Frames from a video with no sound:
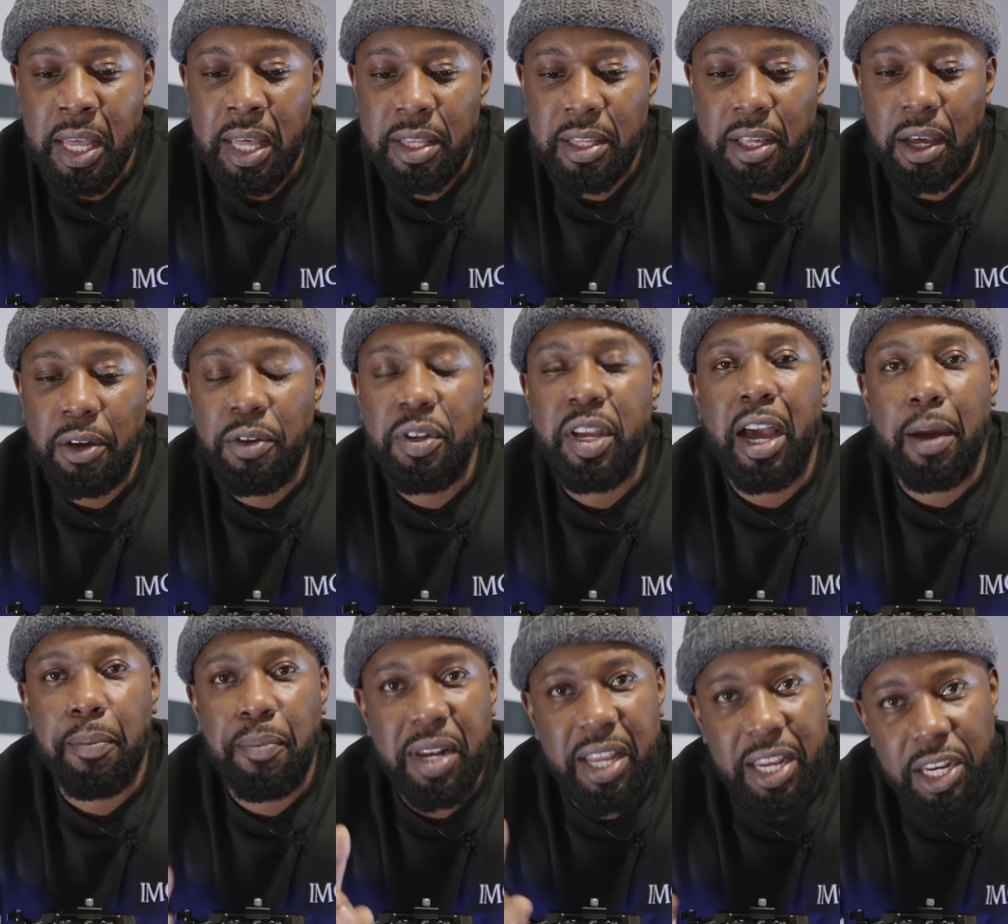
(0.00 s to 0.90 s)
So yeah,
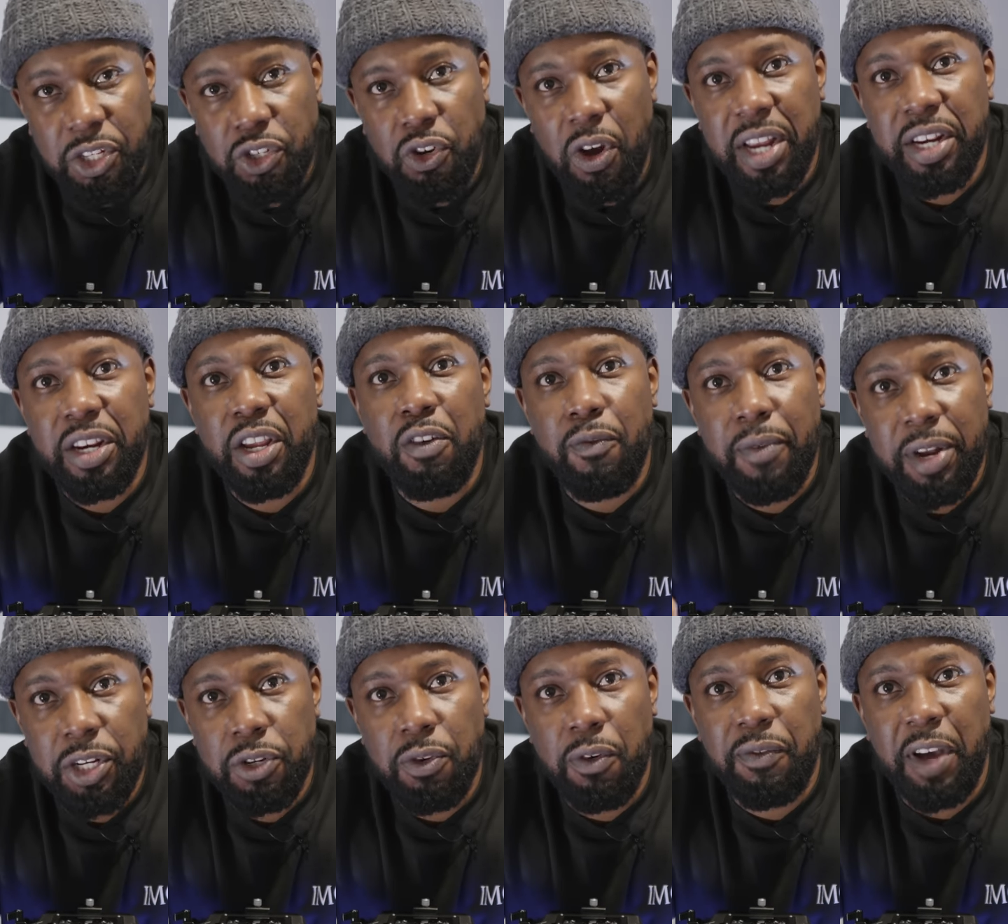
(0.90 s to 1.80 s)
please join the
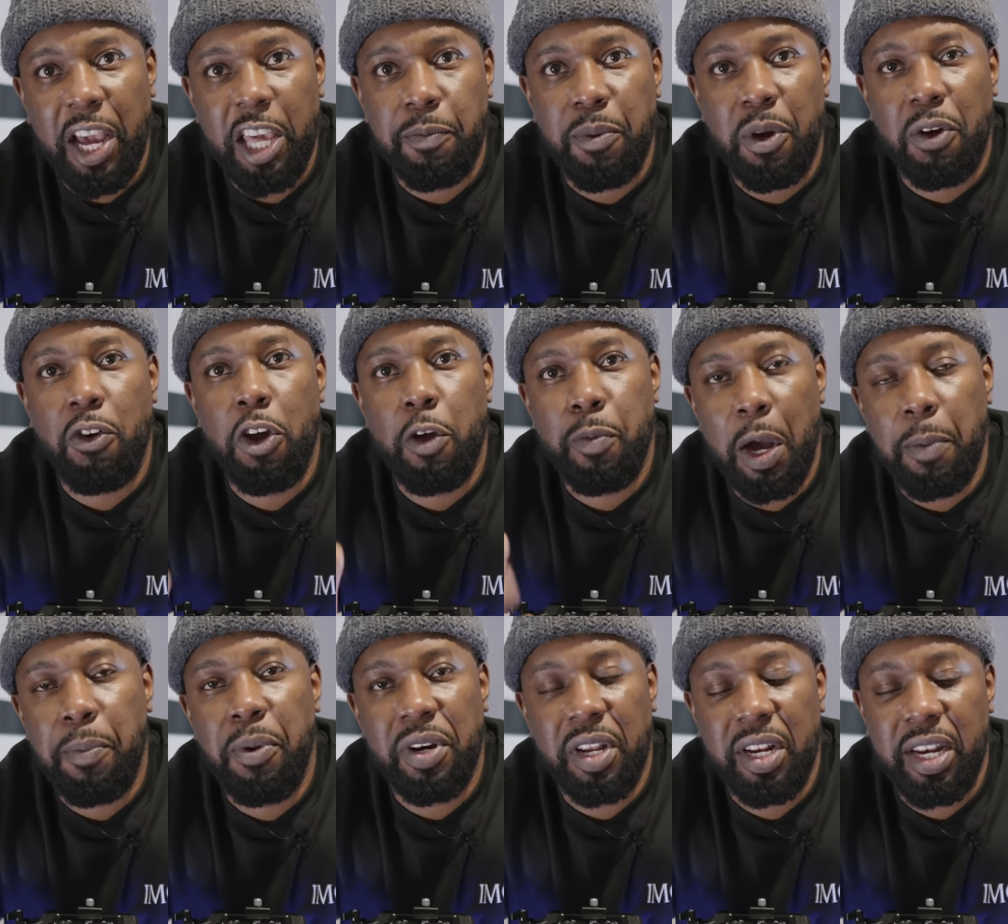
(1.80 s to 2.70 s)
original Facebook group. I'll
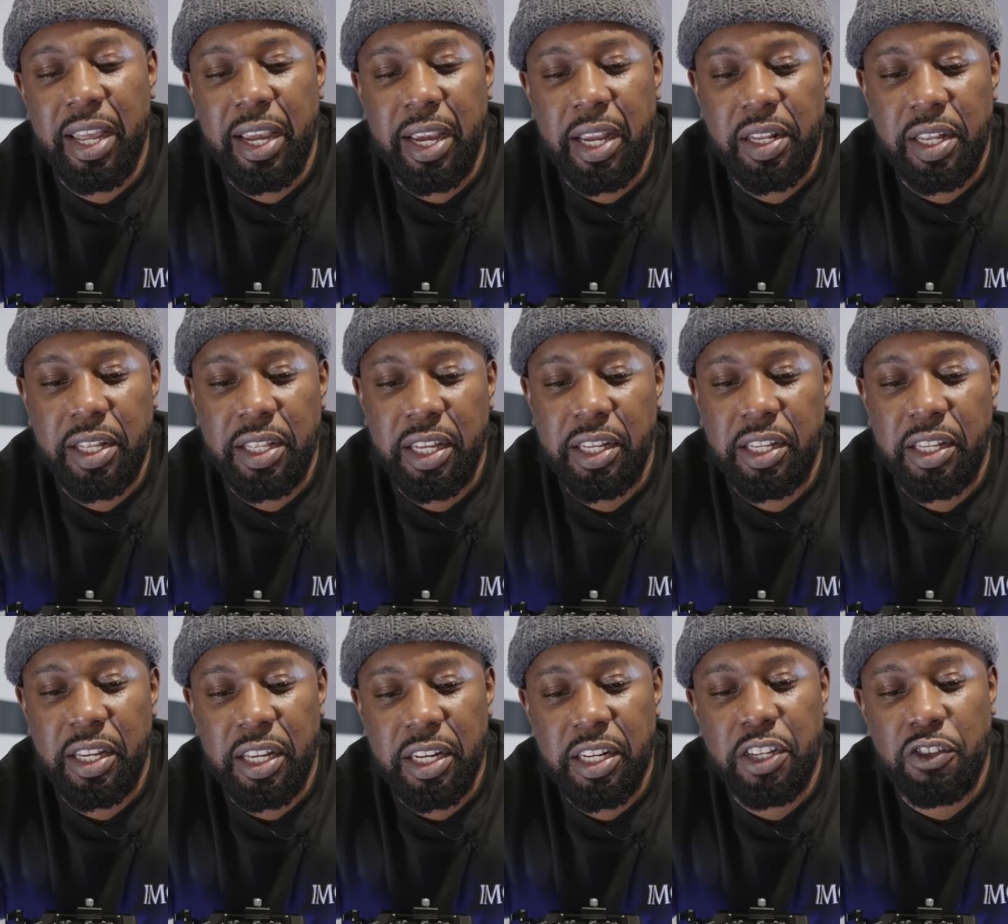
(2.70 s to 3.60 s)
put the link in
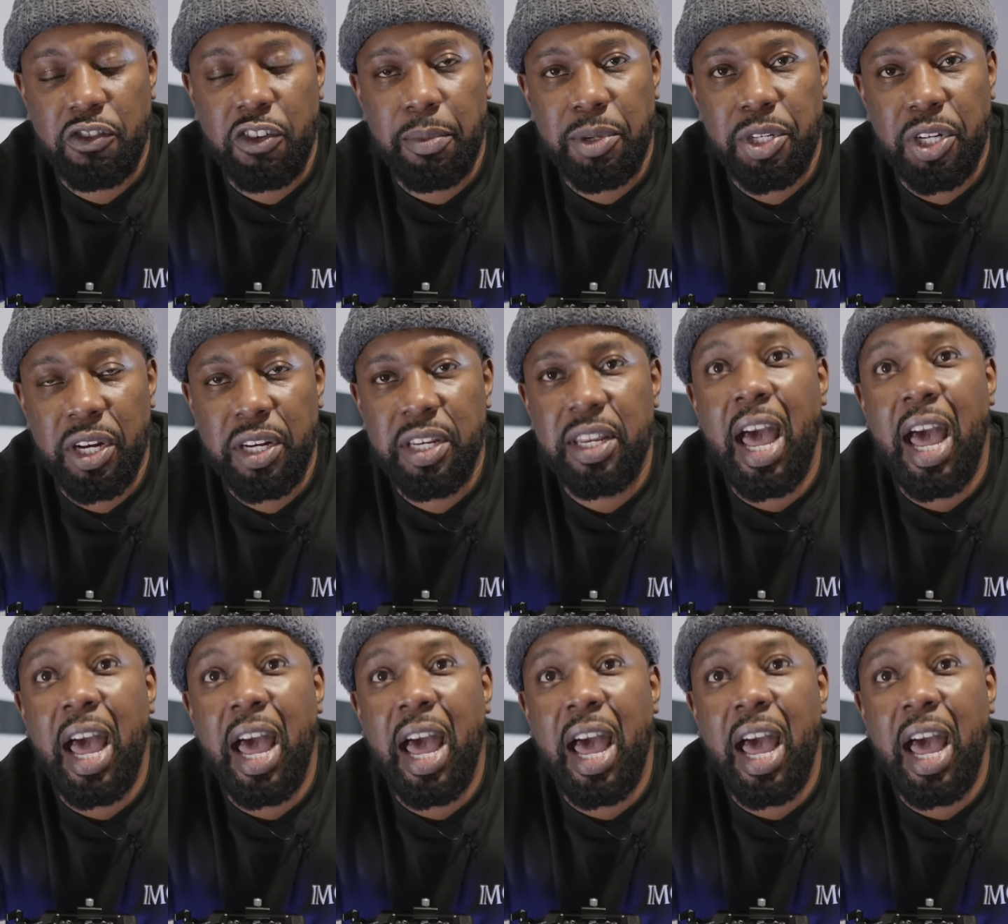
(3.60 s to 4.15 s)
the description.